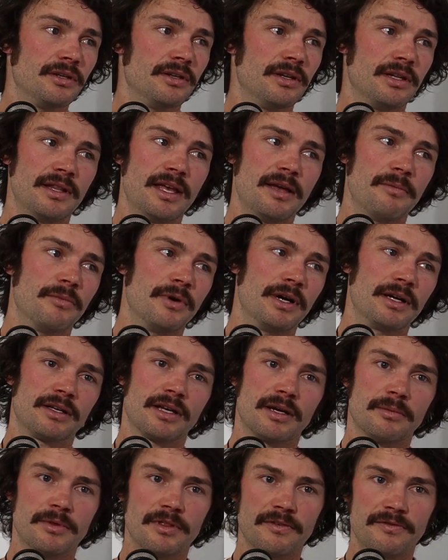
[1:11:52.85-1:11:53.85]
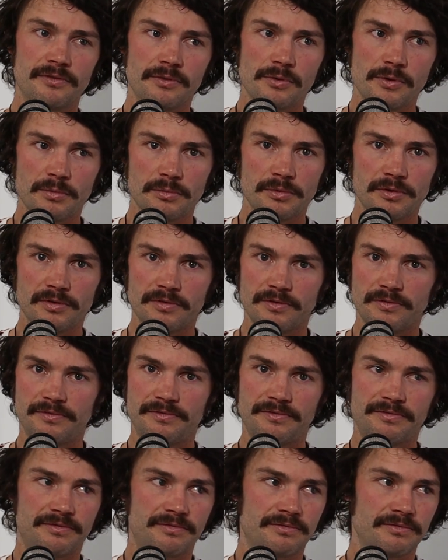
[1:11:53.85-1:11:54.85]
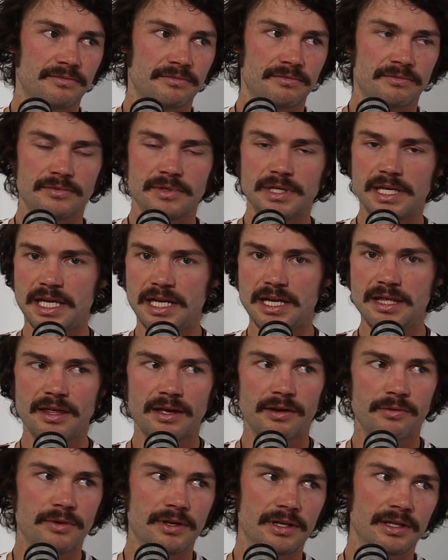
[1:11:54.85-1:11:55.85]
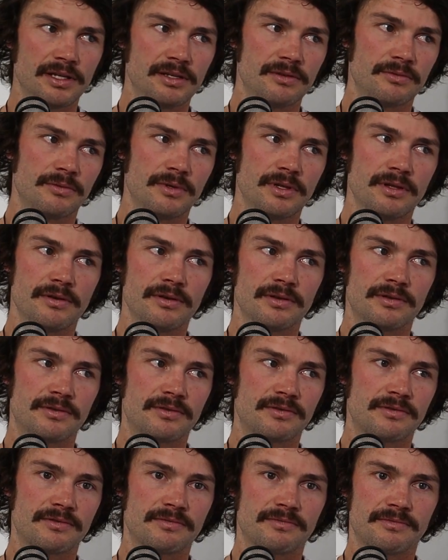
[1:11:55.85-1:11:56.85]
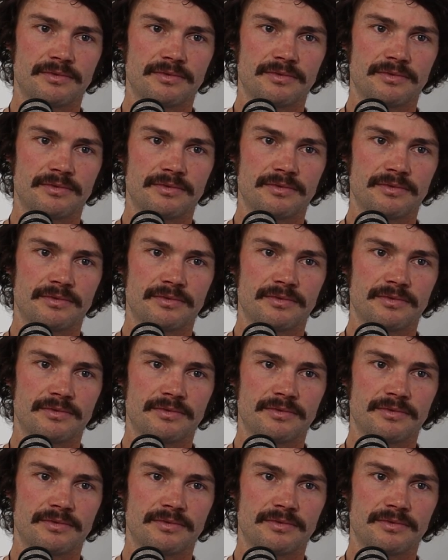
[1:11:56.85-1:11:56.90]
and that might come in the form of anything really, whether it's